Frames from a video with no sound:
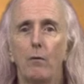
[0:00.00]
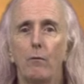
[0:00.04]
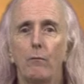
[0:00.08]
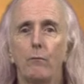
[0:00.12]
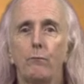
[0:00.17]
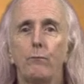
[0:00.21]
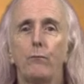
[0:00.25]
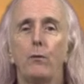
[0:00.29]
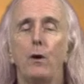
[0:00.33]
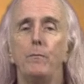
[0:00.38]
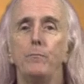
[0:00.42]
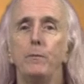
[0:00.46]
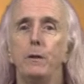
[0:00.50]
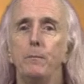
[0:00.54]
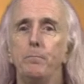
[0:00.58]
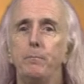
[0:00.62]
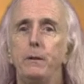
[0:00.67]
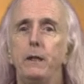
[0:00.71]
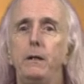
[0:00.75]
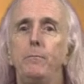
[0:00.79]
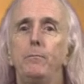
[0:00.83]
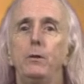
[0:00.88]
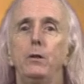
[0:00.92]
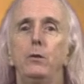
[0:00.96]
from the
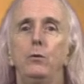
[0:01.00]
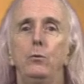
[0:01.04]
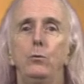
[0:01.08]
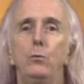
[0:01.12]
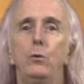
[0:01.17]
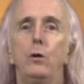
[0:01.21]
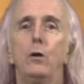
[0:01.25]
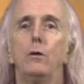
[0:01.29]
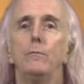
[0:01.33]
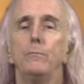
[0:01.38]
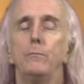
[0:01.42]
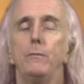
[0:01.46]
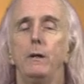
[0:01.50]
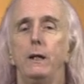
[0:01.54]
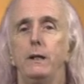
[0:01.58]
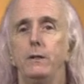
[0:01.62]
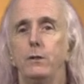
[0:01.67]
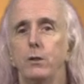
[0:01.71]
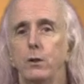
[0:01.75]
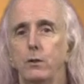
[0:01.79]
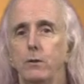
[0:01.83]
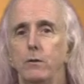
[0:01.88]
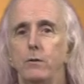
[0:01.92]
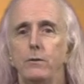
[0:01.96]
people who come
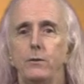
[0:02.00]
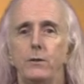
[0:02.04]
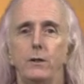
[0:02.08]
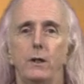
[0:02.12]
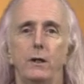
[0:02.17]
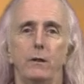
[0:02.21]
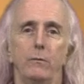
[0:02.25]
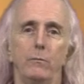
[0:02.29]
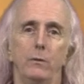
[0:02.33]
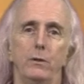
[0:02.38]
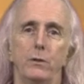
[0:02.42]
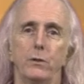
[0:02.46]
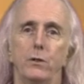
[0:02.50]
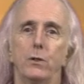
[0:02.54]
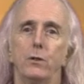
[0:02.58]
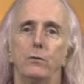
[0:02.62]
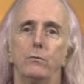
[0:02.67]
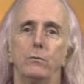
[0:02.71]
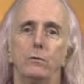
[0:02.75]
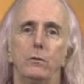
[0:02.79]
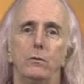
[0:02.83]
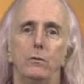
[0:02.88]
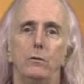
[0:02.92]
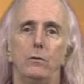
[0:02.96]
into contact with the
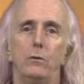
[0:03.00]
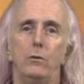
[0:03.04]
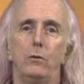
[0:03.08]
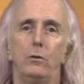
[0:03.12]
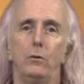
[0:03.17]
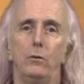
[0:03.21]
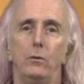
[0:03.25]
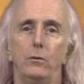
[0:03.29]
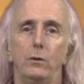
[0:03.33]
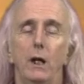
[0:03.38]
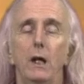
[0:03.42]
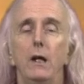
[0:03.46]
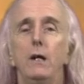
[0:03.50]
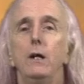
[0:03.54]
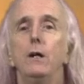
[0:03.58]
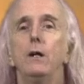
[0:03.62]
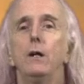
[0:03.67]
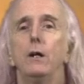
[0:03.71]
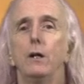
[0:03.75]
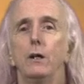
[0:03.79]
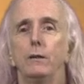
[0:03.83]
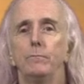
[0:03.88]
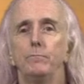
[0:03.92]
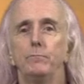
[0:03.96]
so-called
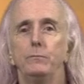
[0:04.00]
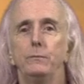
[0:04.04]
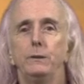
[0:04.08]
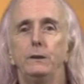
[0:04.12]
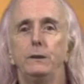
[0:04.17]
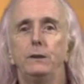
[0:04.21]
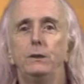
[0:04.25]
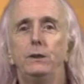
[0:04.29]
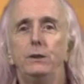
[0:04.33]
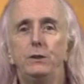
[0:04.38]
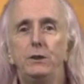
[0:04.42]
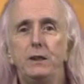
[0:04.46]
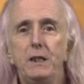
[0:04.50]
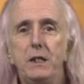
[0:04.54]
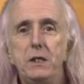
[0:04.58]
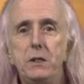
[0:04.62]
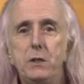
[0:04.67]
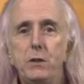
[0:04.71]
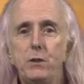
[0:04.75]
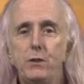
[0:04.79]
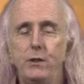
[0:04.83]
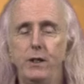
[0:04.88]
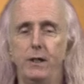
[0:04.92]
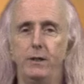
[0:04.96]

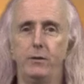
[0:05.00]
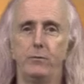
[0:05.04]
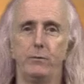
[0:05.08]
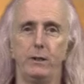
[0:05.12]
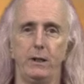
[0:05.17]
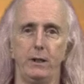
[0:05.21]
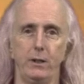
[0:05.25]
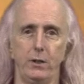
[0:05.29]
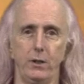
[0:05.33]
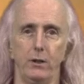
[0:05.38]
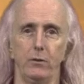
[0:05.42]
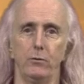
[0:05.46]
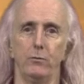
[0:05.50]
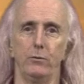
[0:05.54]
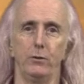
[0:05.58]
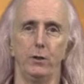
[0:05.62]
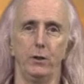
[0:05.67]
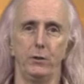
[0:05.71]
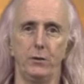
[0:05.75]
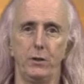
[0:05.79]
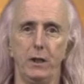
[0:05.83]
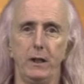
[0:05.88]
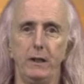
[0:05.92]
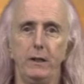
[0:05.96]
disease generating or
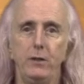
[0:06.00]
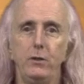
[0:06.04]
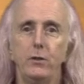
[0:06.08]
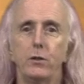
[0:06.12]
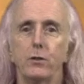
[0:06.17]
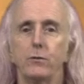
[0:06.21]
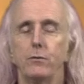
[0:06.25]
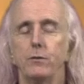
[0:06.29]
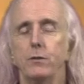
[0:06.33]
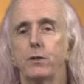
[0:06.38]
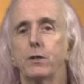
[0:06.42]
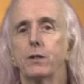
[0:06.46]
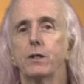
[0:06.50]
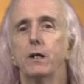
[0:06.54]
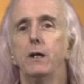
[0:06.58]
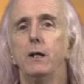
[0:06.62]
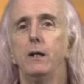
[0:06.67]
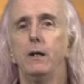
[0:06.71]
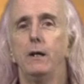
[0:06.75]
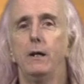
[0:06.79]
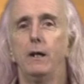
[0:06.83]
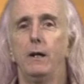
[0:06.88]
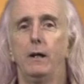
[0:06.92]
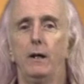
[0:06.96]
the dangerous
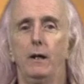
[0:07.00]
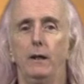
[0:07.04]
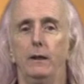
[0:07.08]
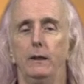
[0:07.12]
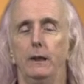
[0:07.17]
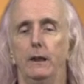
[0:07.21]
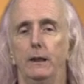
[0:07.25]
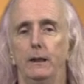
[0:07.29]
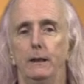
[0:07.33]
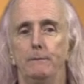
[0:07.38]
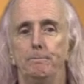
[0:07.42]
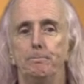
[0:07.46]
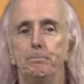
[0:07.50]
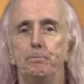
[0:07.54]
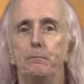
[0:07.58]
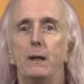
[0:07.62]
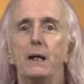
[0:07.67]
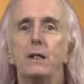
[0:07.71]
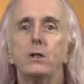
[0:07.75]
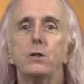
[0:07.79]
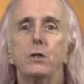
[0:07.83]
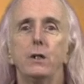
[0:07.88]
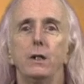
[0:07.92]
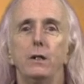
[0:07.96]
um,
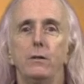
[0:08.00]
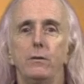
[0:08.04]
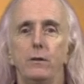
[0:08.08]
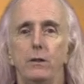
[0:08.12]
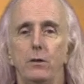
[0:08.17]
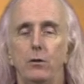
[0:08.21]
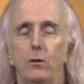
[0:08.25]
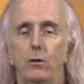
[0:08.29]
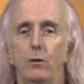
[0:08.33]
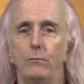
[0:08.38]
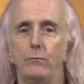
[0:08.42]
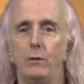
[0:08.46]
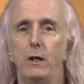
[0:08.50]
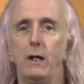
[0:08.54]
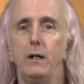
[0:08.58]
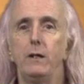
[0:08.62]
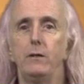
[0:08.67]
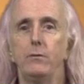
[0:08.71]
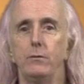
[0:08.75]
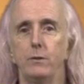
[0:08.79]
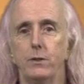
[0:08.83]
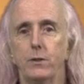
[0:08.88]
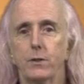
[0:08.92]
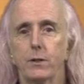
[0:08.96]
bacteria or
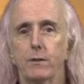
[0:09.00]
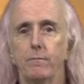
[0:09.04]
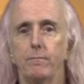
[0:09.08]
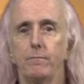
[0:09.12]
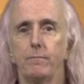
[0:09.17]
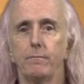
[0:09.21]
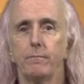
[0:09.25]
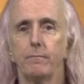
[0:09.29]
virus,